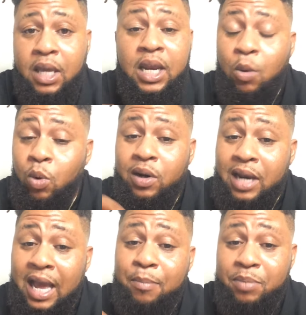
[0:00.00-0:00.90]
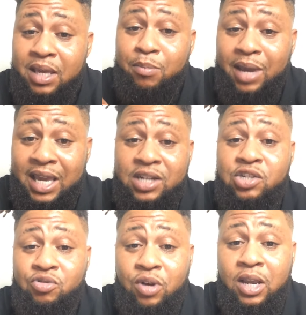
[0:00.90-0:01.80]
mean it will not be
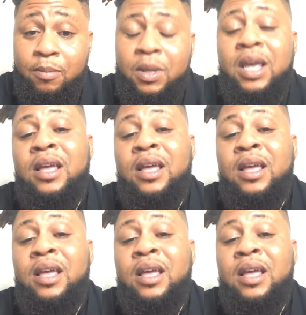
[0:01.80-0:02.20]
mainstream.